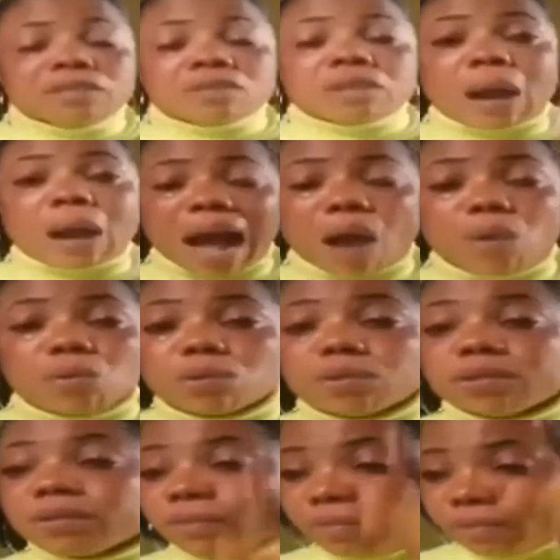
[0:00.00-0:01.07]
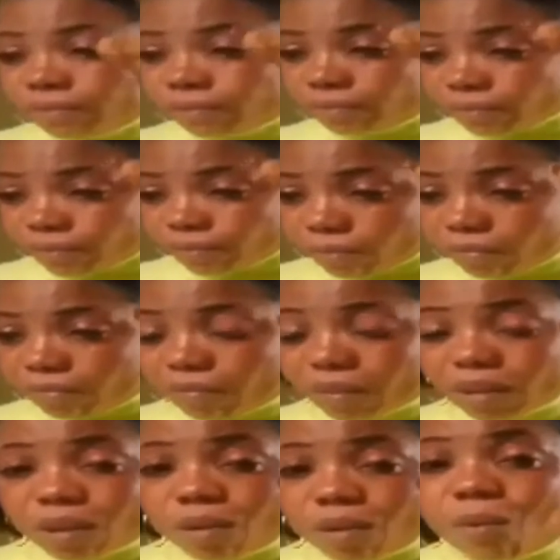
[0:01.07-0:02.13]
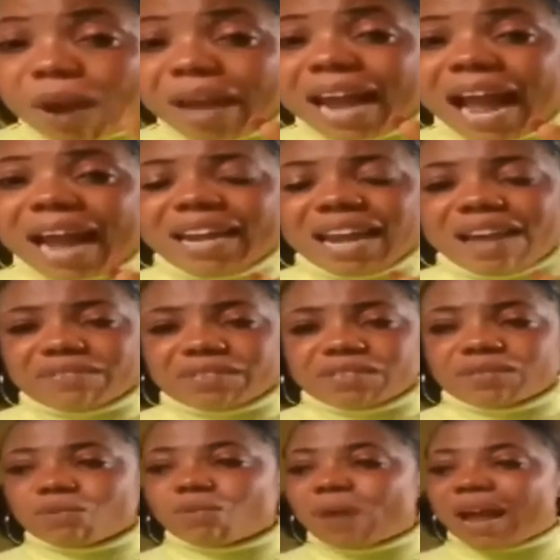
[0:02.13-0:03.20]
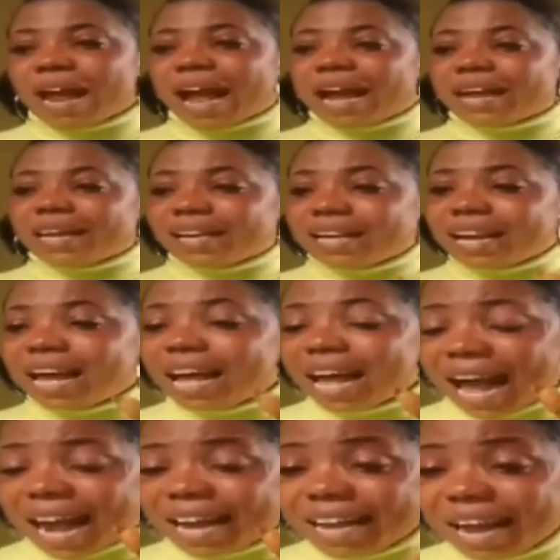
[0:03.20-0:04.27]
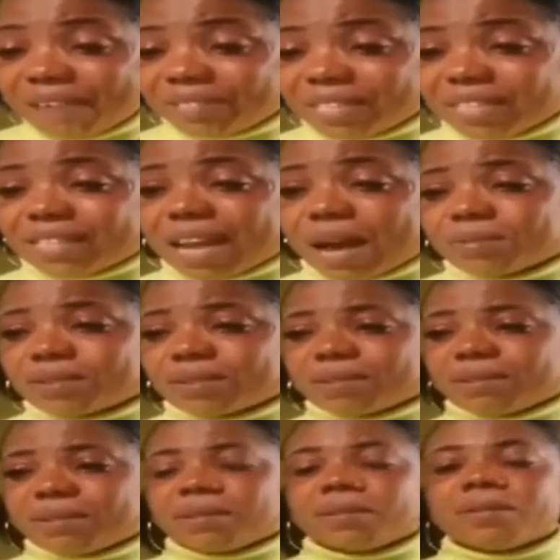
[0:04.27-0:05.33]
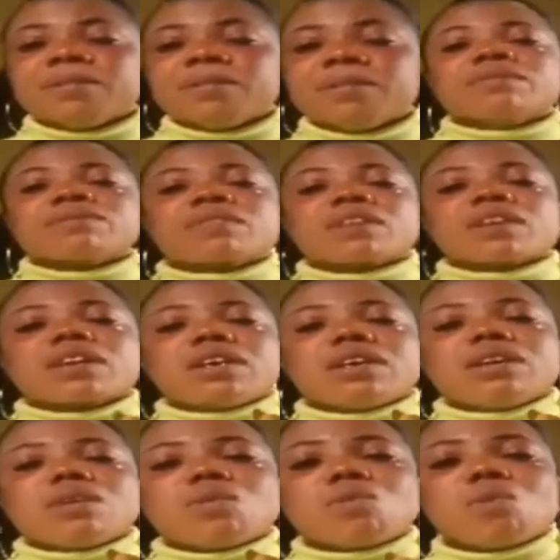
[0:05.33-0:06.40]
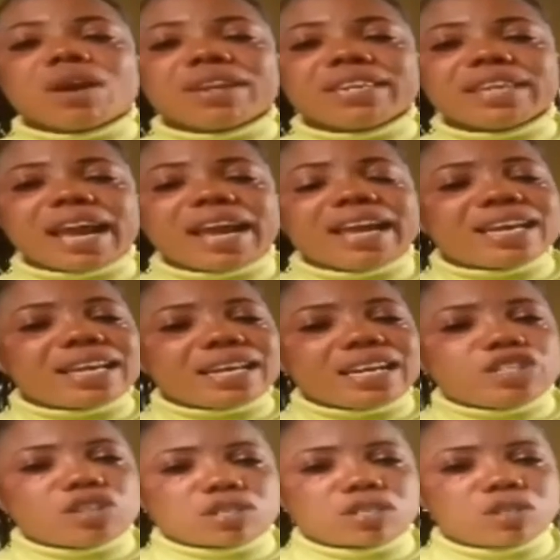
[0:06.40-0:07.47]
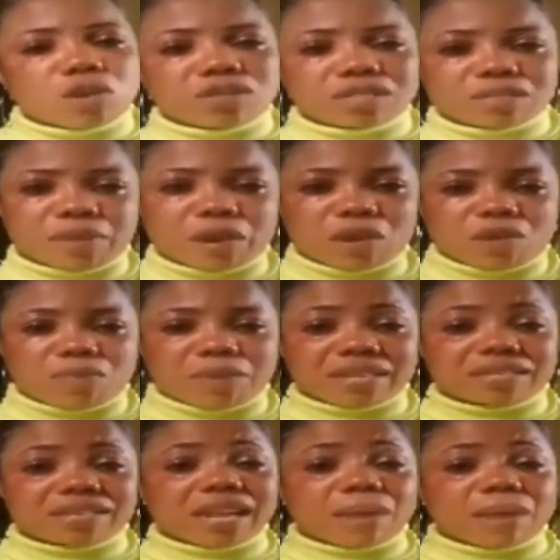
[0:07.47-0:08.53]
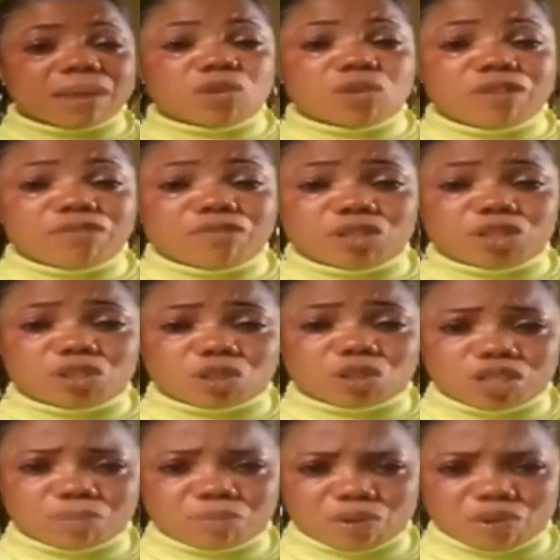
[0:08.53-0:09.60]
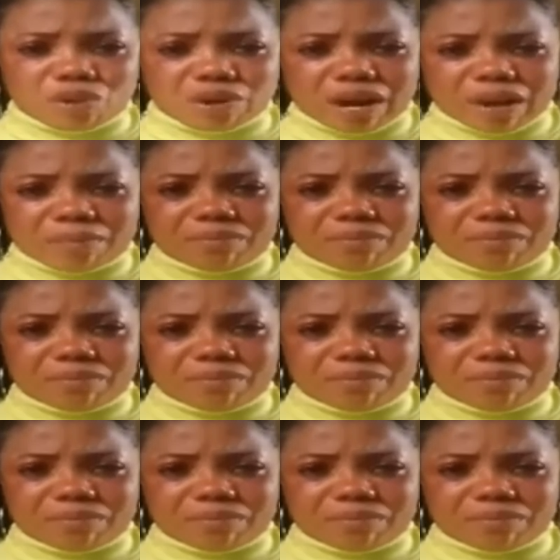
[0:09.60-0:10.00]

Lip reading: How? When I left his house, one day he just locked me up and said, I'm not going for church program.